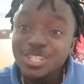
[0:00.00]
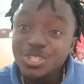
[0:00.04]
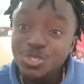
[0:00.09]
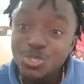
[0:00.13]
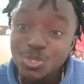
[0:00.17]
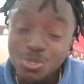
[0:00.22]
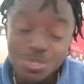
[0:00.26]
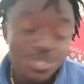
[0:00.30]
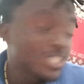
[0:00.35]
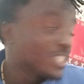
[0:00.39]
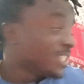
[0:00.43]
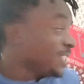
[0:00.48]
a
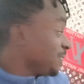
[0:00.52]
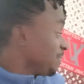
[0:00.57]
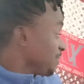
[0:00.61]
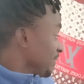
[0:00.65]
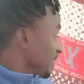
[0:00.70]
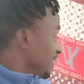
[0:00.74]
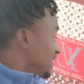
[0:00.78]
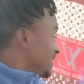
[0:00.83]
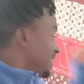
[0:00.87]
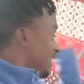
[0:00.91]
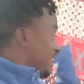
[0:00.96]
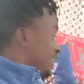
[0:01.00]
chosen,
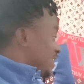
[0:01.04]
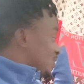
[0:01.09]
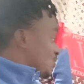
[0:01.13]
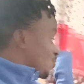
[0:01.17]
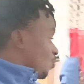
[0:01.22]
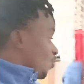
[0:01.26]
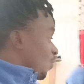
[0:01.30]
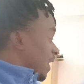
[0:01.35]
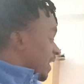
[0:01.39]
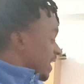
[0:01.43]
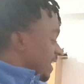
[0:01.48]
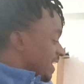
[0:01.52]
there is
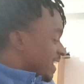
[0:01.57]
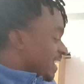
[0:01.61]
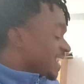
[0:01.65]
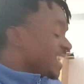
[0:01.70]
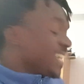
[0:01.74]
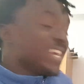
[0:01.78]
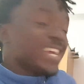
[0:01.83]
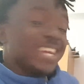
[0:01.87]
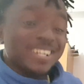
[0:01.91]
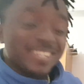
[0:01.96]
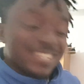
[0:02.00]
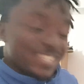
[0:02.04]
one
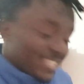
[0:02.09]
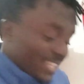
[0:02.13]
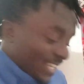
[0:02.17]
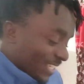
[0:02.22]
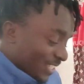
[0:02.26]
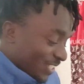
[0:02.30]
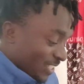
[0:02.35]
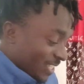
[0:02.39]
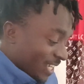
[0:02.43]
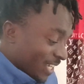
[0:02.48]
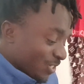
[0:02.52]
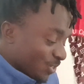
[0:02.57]

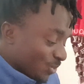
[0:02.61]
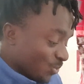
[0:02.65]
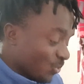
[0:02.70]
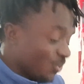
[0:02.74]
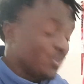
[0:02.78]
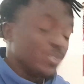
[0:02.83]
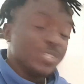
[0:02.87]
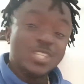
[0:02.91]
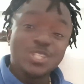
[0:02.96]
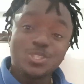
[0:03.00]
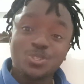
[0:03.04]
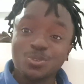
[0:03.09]
inheritance that
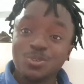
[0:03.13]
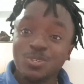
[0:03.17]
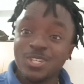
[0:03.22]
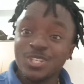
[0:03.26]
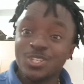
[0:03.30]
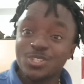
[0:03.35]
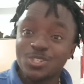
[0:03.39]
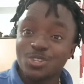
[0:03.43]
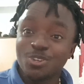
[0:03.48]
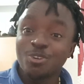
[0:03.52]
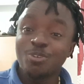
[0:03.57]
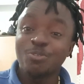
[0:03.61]
you need to
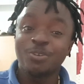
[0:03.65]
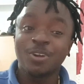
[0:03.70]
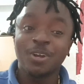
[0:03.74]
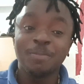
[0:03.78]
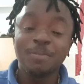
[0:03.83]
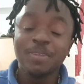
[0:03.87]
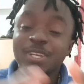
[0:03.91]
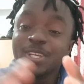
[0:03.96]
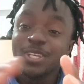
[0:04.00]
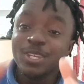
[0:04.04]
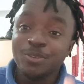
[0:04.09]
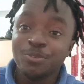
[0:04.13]
discover
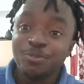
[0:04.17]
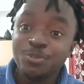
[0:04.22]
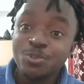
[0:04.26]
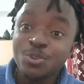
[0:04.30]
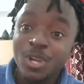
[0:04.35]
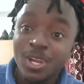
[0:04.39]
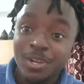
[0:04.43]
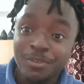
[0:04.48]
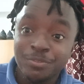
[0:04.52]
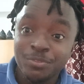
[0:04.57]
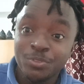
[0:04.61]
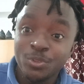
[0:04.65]
if you
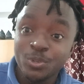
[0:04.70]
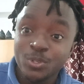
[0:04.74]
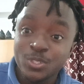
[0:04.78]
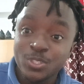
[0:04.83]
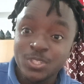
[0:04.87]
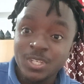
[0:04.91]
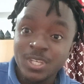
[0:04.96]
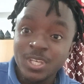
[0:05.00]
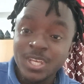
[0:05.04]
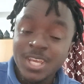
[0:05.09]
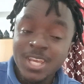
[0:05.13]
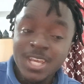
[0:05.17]
have
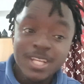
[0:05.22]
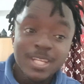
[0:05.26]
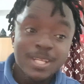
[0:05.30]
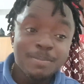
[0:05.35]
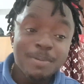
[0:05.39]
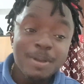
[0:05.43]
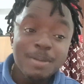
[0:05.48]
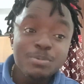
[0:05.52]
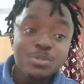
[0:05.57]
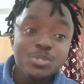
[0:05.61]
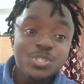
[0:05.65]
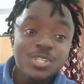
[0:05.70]
not. The
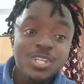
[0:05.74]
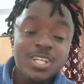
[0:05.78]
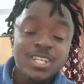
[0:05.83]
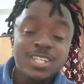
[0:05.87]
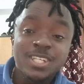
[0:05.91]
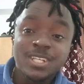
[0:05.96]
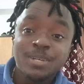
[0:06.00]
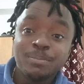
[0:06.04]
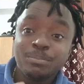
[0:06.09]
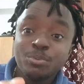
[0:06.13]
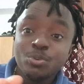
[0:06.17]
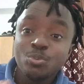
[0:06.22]
Bible said
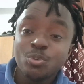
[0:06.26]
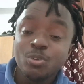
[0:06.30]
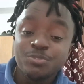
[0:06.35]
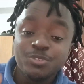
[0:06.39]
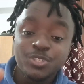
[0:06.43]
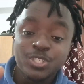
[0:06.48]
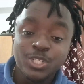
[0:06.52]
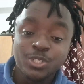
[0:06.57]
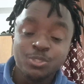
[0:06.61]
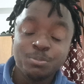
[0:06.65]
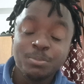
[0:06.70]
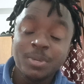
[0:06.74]
in the book of
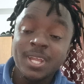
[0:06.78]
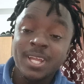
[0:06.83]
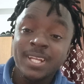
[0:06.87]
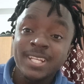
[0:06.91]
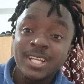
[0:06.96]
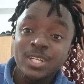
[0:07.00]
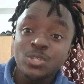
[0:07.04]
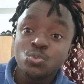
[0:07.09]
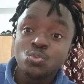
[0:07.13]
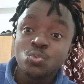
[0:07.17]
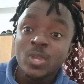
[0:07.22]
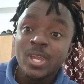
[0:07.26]
Jeremiah
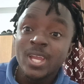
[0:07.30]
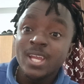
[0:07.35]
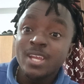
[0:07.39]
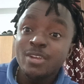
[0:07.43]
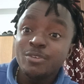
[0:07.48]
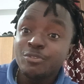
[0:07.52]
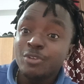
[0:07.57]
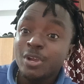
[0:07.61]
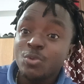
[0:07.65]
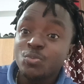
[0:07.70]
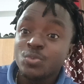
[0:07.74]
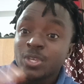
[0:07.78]
that
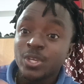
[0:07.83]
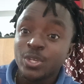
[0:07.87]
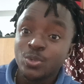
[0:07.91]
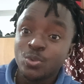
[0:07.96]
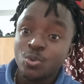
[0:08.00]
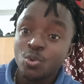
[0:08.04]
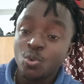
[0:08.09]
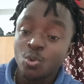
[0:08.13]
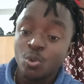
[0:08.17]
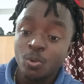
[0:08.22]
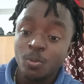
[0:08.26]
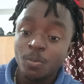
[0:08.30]
wherever we
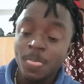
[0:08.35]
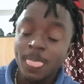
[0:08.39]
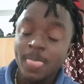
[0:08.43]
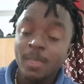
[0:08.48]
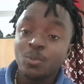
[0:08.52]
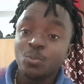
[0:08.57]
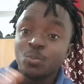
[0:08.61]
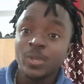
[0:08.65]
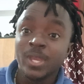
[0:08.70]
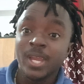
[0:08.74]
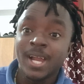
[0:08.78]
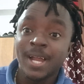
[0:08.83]
go,
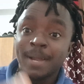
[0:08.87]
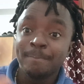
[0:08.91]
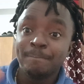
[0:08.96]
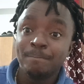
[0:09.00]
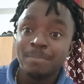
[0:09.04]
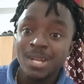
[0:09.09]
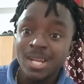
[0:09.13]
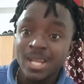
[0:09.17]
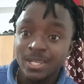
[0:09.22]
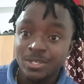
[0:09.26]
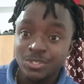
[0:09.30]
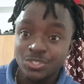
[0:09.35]
we are
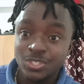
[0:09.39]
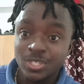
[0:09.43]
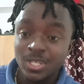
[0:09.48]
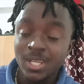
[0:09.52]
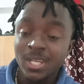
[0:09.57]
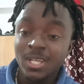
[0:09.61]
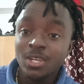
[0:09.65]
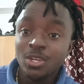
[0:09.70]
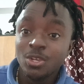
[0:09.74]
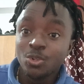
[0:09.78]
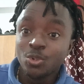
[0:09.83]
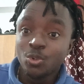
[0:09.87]
blessed.
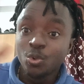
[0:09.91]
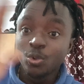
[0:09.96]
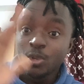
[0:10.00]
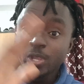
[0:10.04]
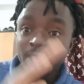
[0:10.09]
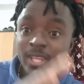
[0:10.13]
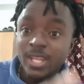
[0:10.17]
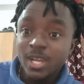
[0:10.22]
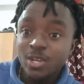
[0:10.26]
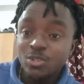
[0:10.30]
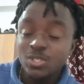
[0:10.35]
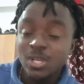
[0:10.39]

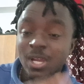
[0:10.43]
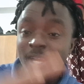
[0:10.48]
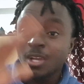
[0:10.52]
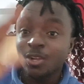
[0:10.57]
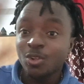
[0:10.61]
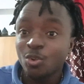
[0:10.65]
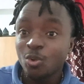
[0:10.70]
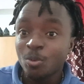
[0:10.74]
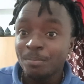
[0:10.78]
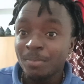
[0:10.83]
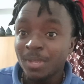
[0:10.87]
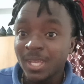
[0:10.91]
Going out
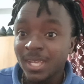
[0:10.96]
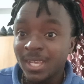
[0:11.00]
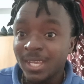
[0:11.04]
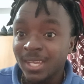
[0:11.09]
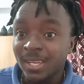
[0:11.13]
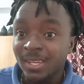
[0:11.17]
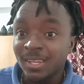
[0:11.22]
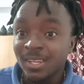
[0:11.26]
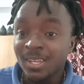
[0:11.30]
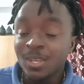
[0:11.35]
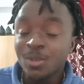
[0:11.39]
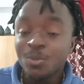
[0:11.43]
and coming
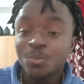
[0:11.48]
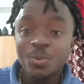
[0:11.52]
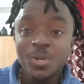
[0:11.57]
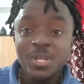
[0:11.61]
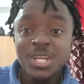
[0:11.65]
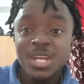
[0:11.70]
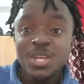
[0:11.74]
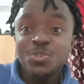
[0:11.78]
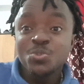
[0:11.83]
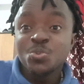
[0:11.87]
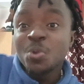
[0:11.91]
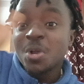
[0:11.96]
in.
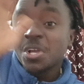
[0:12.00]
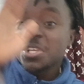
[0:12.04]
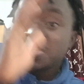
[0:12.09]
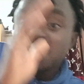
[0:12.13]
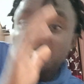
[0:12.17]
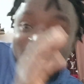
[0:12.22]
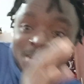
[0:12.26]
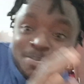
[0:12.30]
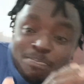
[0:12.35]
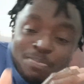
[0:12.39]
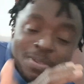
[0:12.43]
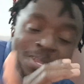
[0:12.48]
Whether you are
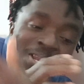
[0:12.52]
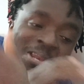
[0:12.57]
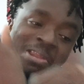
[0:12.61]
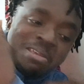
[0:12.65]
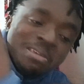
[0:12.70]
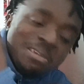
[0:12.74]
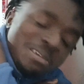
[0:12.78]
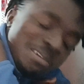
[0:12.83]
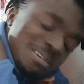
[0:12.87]
sleeping,